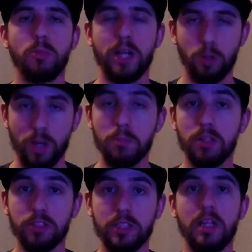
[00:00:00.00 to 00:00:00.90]
my
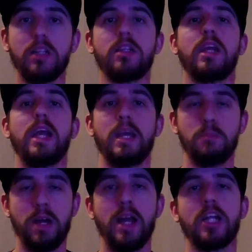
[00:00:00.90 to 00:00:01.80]
grandmother's side and
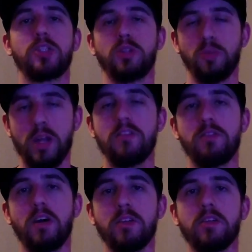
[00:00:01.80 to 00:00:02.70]
my actual
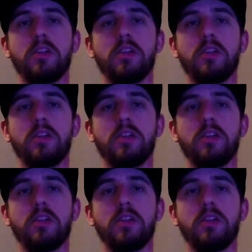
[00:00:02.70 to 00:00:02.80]
grandfather.